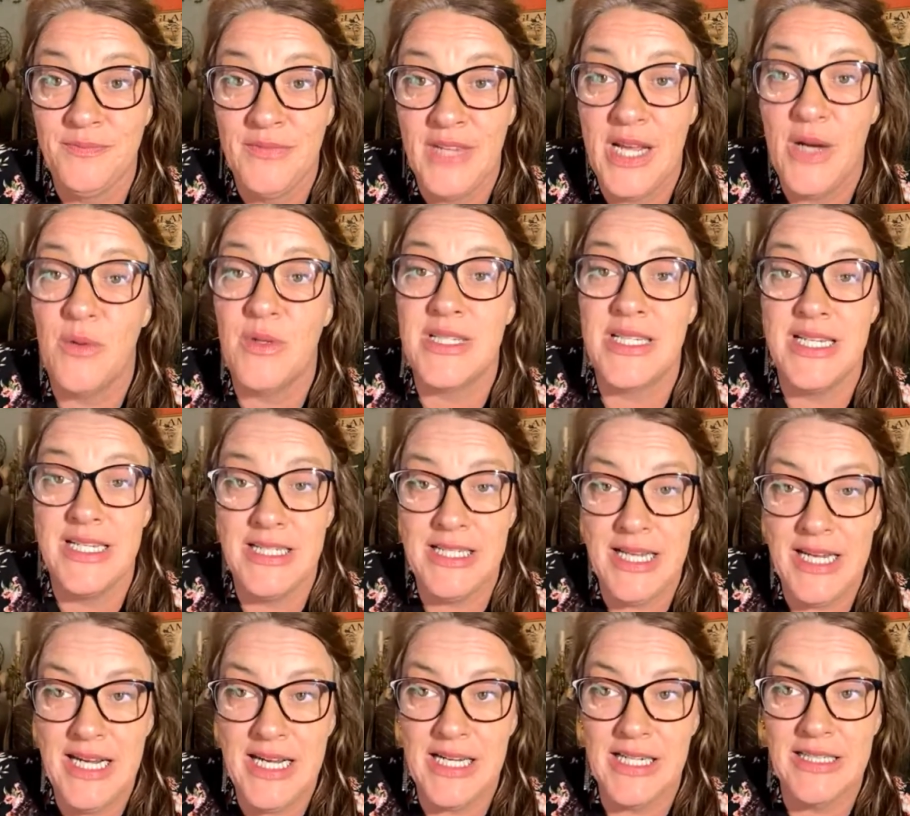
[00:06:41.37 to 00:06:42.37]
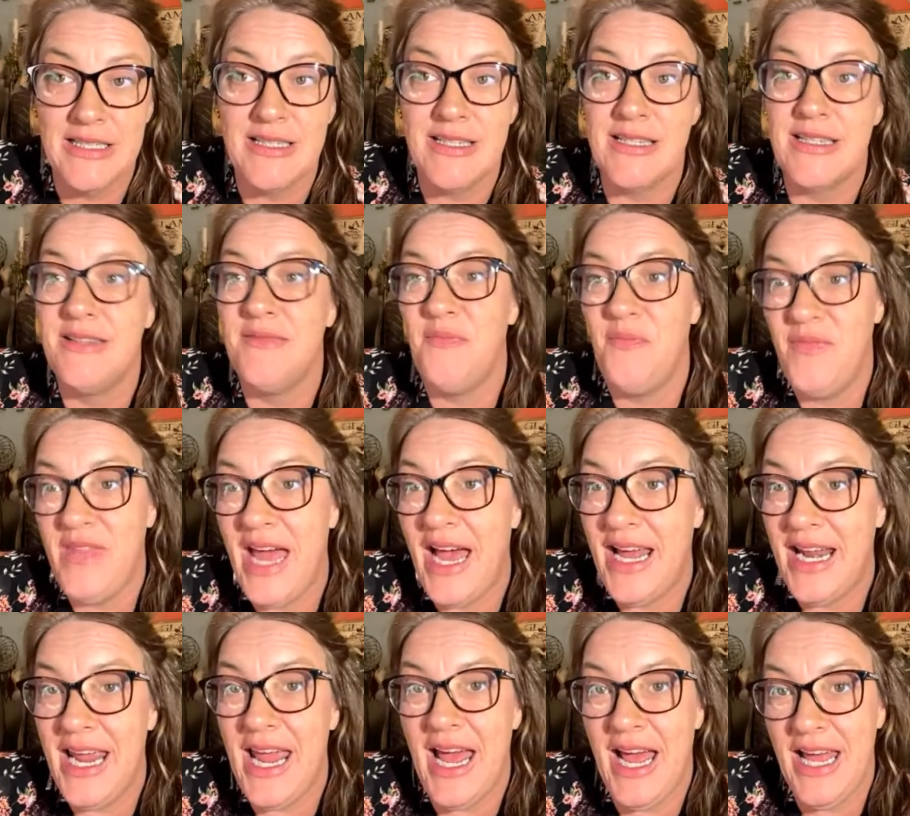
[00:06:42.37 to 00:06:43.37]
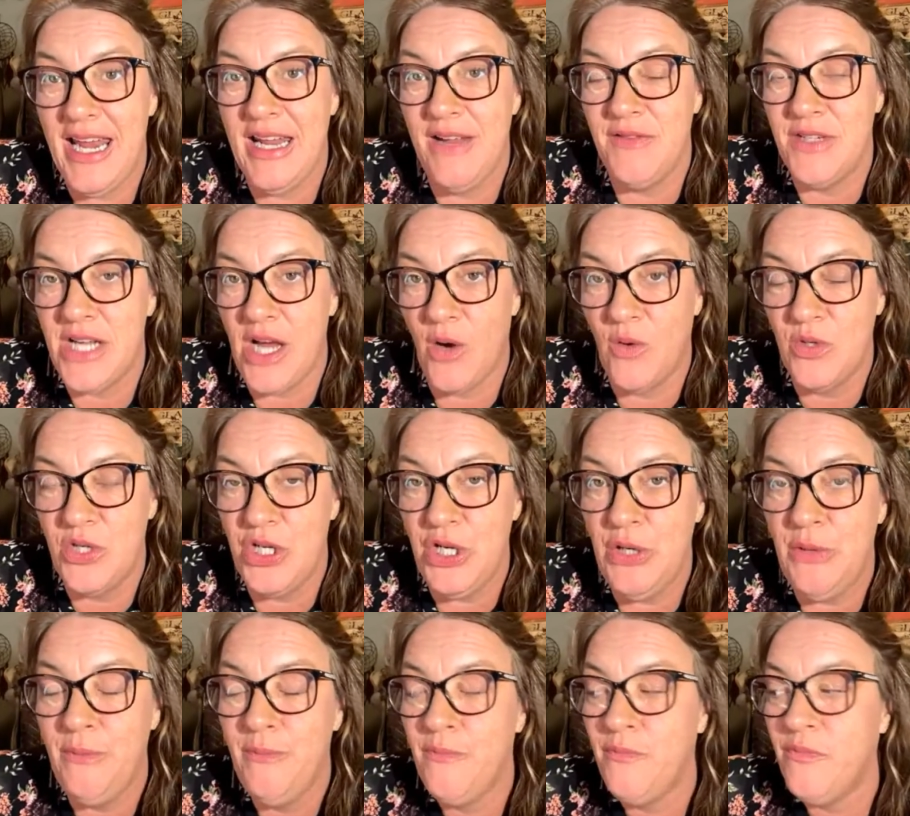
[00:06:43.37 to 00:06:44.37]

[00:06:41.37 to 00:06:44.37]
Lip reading: It was intense. Daddy, I hadn't even told you.